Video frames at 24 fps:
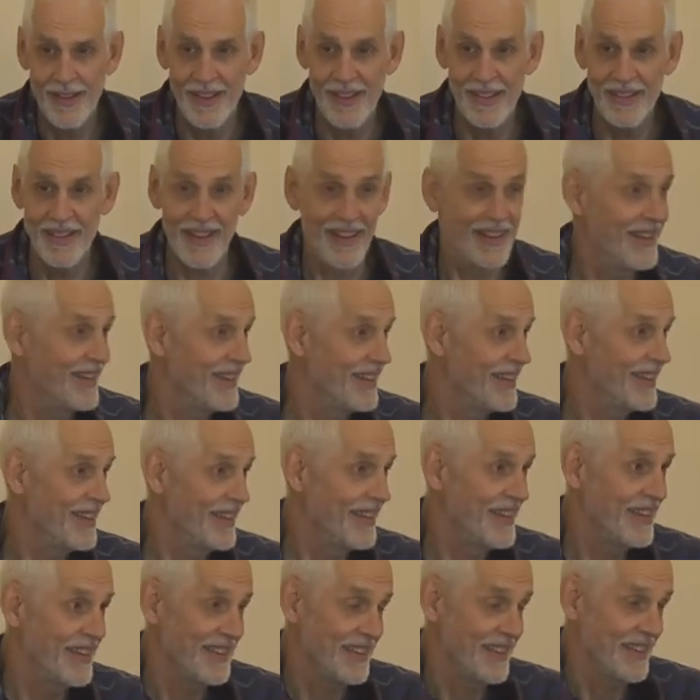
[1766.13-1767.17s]
And that's a
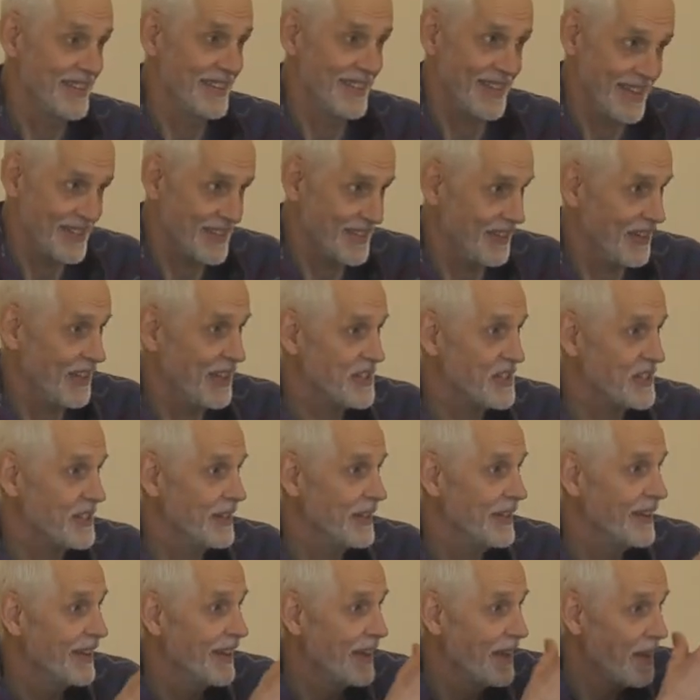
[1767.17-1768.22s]
lesson. We need that's a lesson.
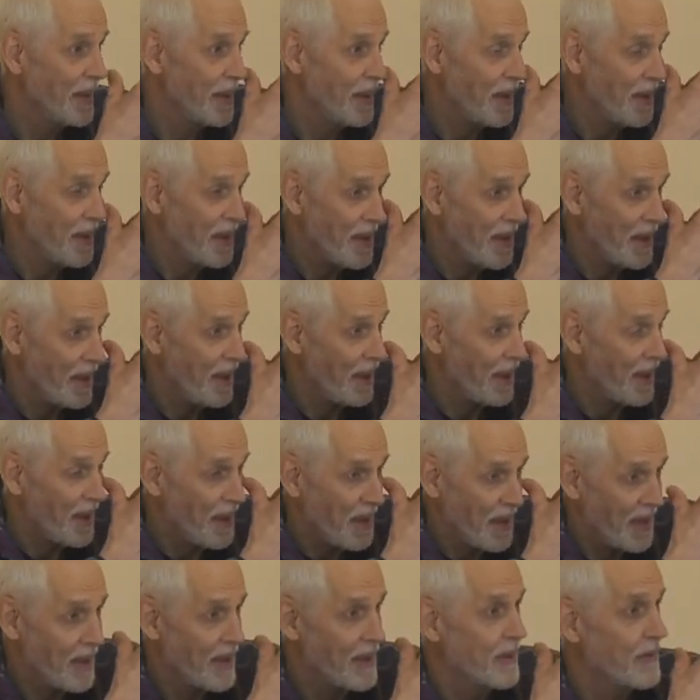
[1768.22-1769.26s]
Mm-hmm. We need
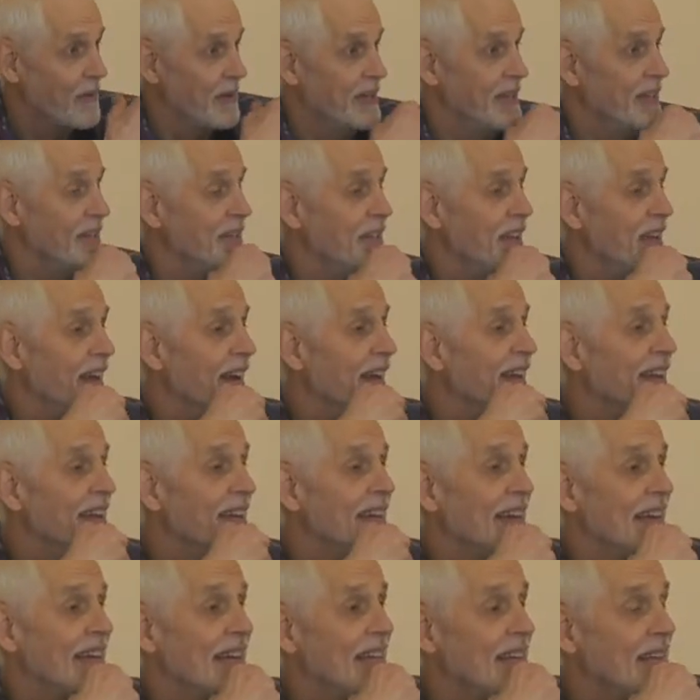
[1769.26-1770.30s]
that. We need that.
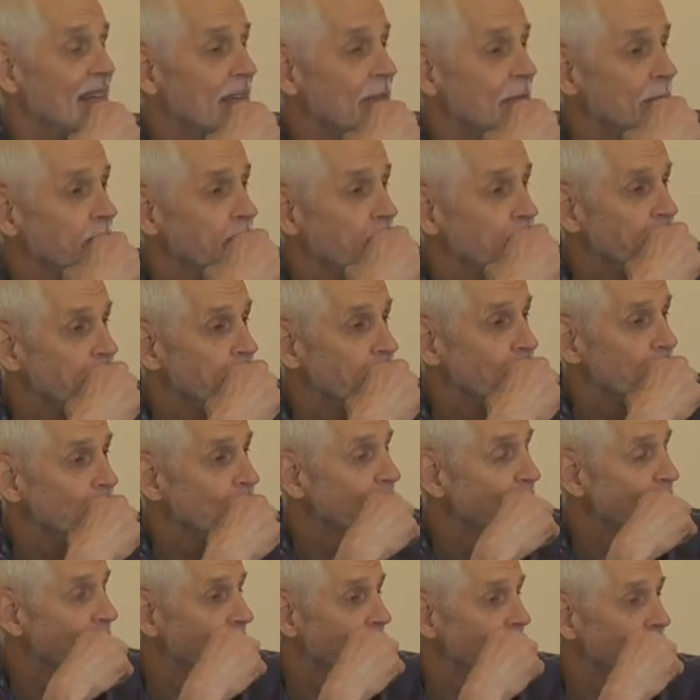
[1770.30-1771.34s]
Because
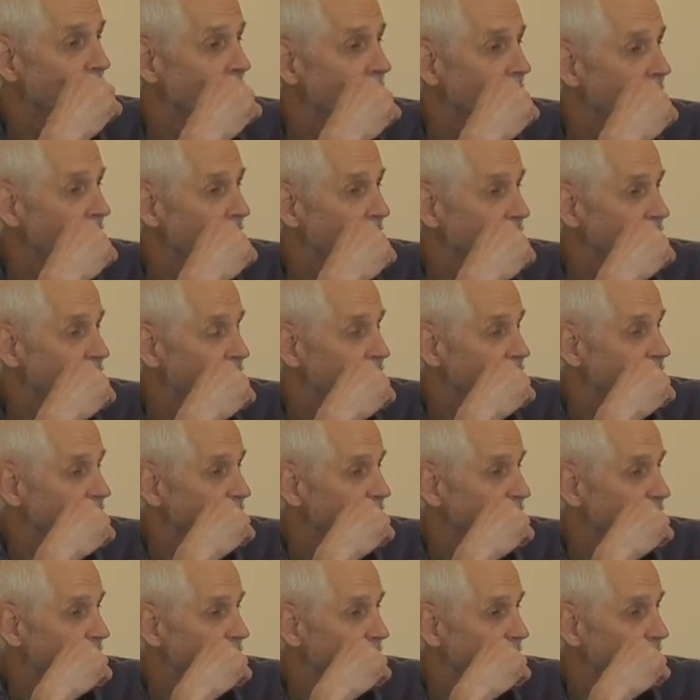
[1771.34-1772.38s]
I'm, I'm
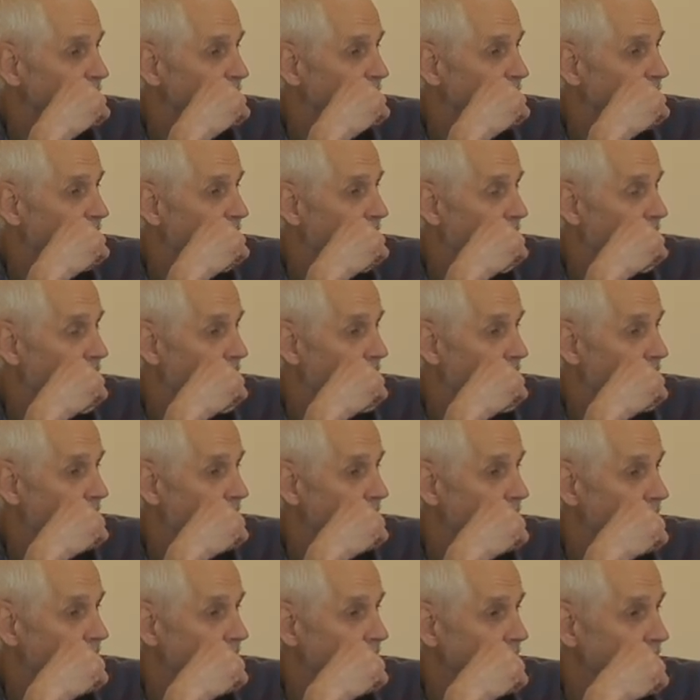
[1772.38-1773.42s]
sitting here listen,
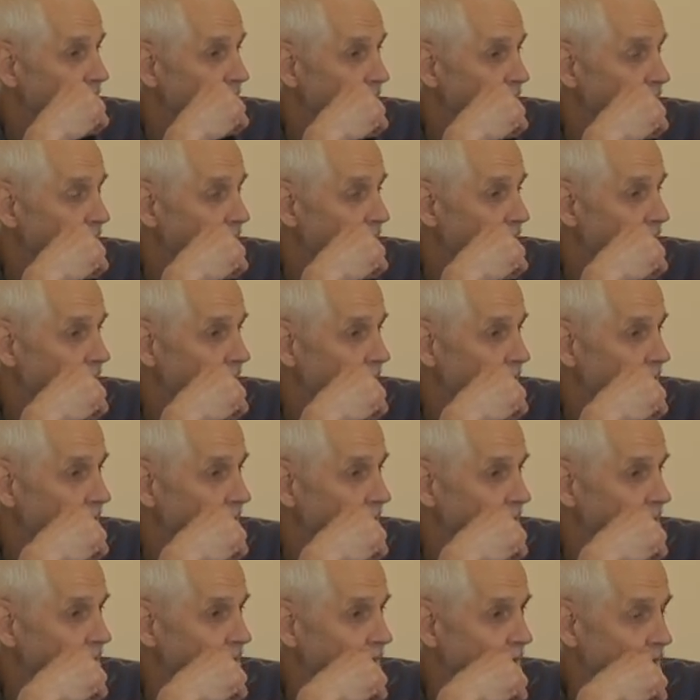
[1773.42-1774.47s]
looking at this and I'm trying to put
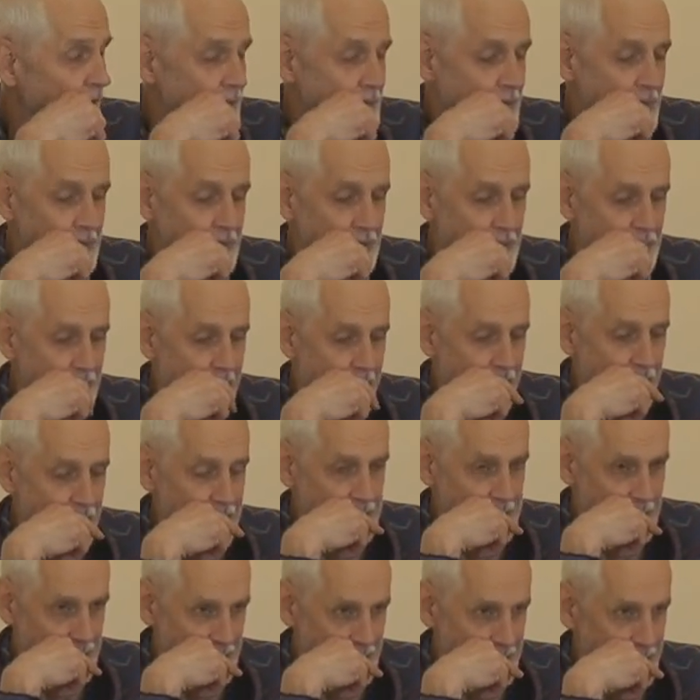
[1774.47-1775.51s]
myself in that place
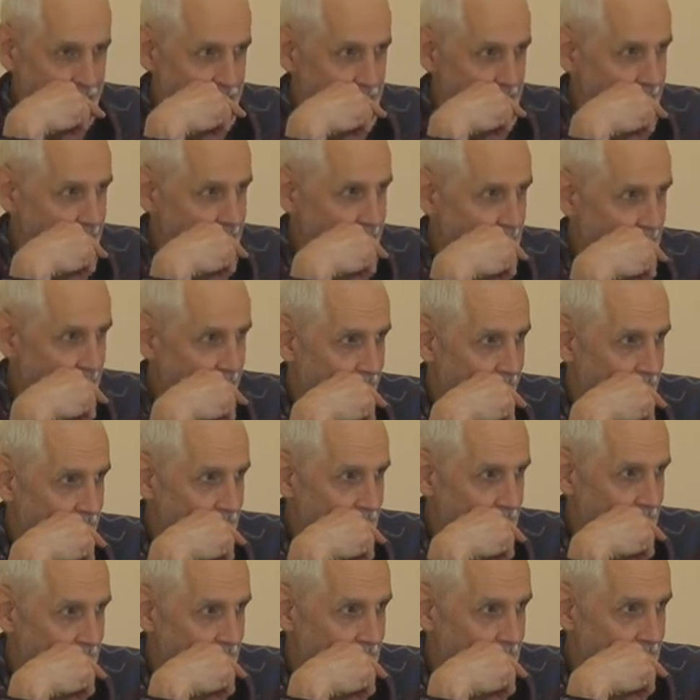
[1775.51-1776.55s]
and I know my heart
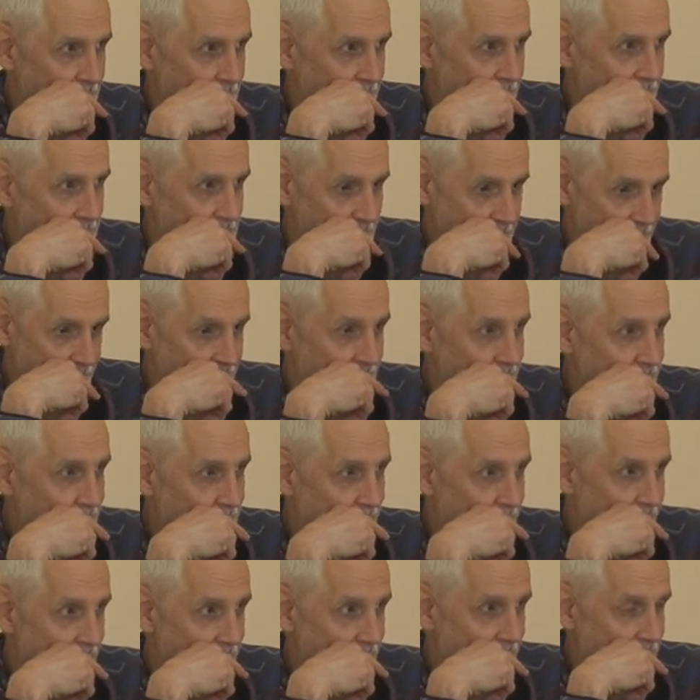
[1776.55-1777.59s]
is not there. Amen.
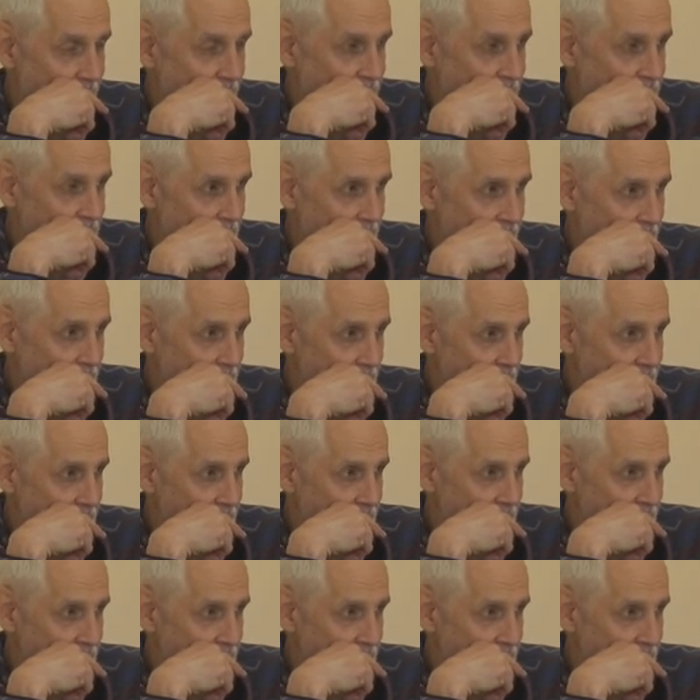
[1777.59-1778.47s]
And I don't